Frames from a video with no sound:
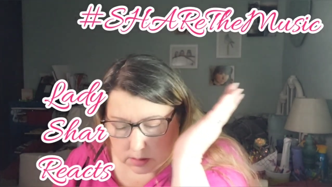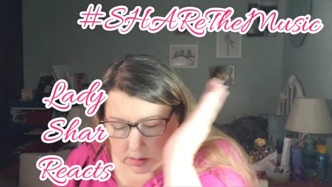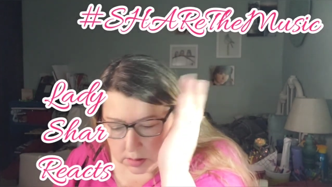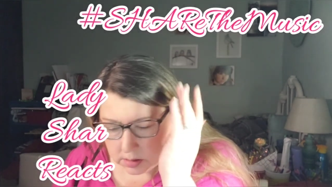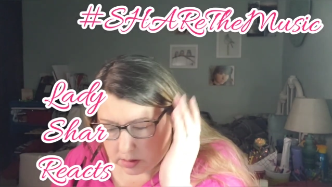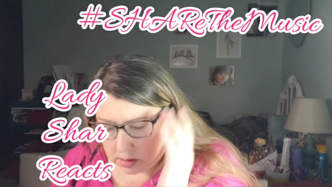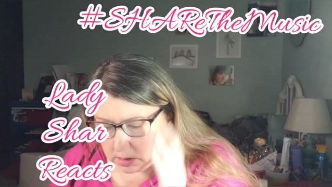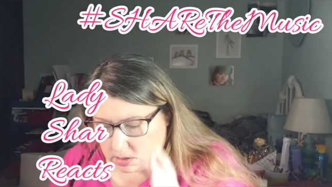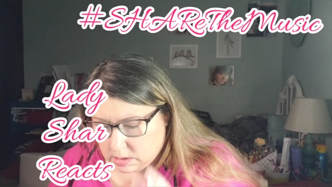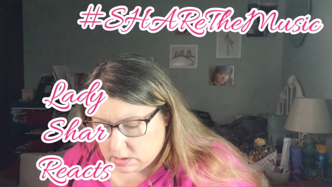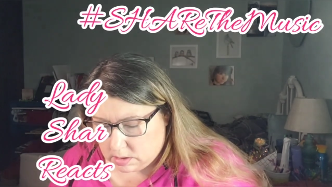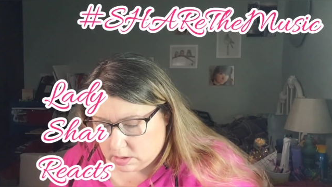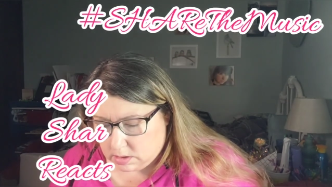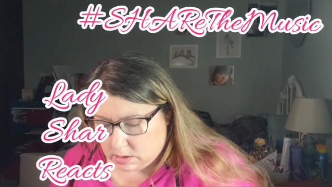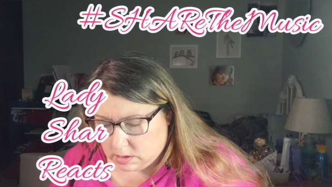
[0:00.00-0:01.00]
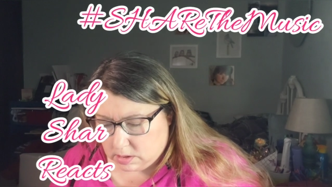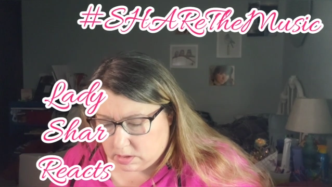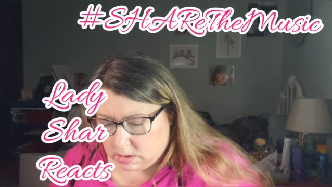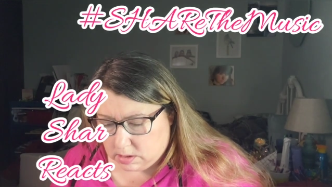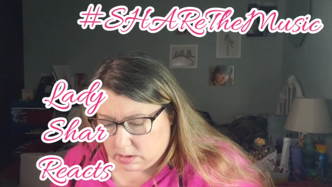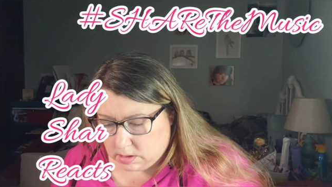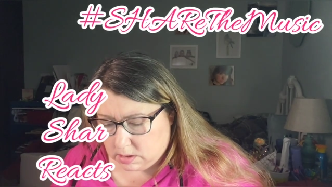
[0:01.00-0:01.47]

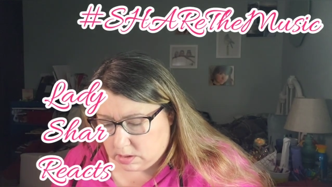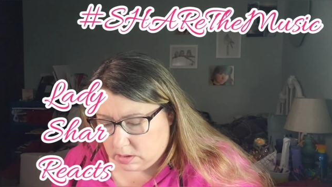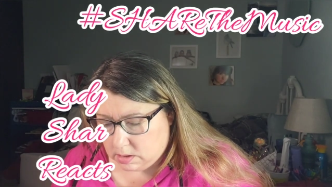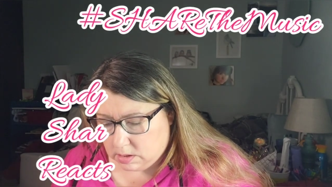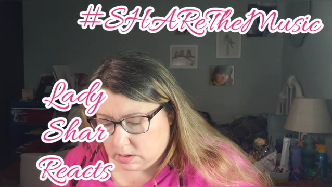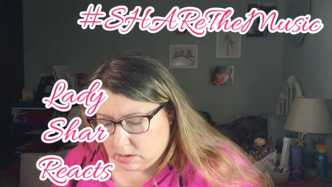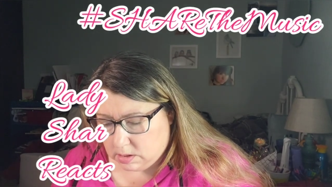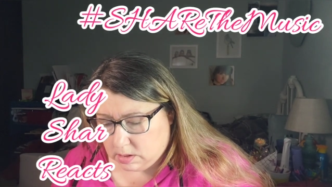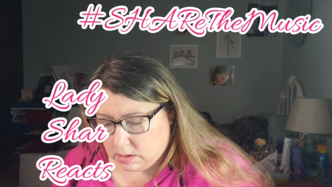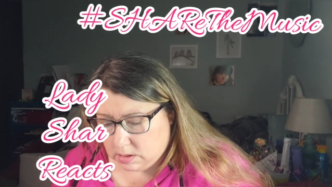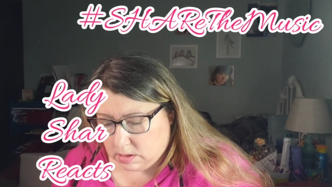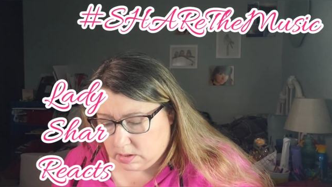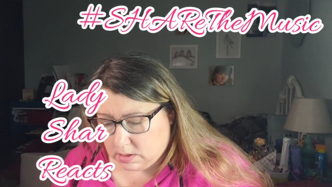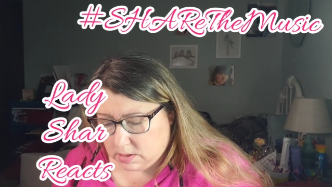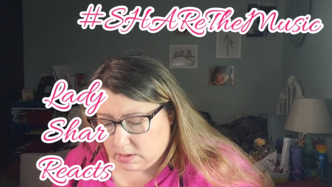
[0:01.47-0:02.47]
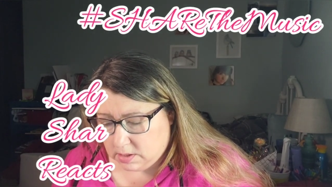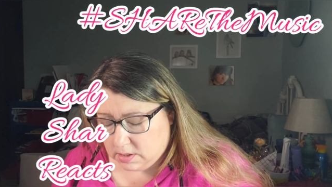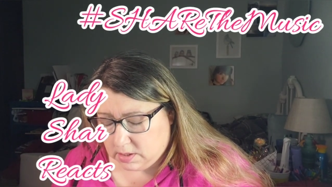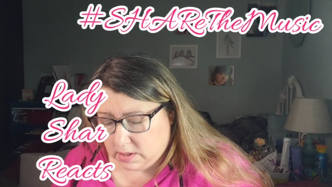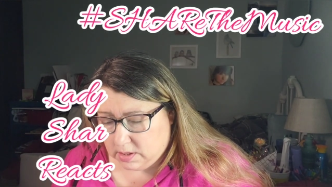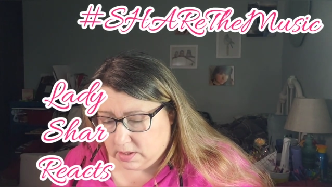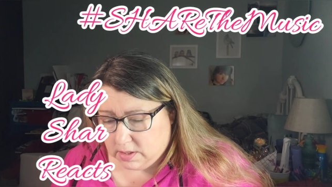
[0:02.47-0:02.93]

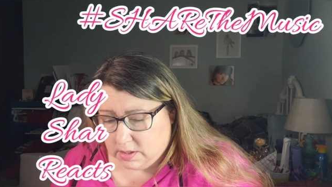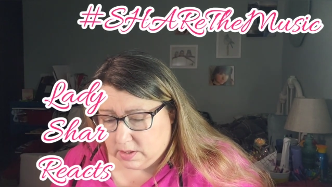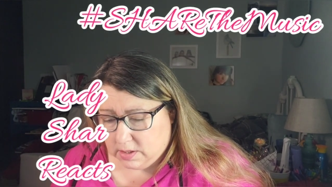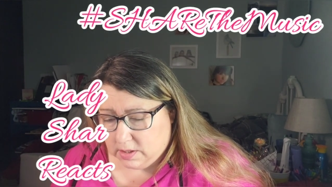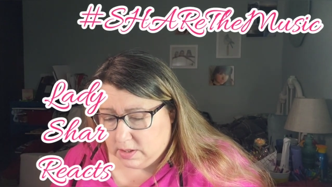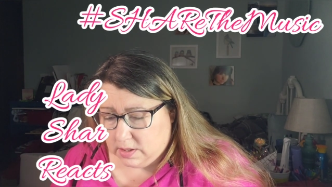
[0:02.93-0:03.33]
No one is speaking in this clip.